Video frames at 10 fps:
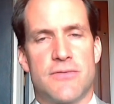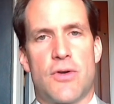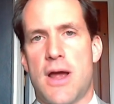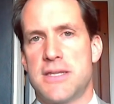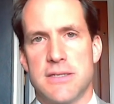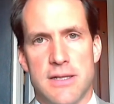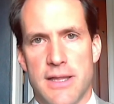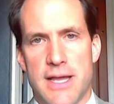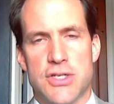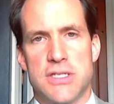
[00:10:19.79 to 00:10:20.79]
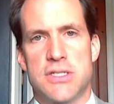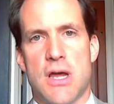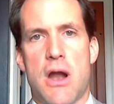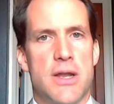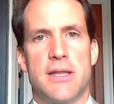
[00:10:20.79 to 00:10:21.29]
the Verizon collections,
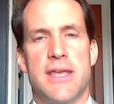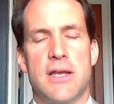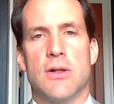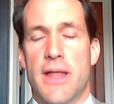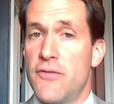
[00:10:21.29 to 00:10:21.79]
are illegal.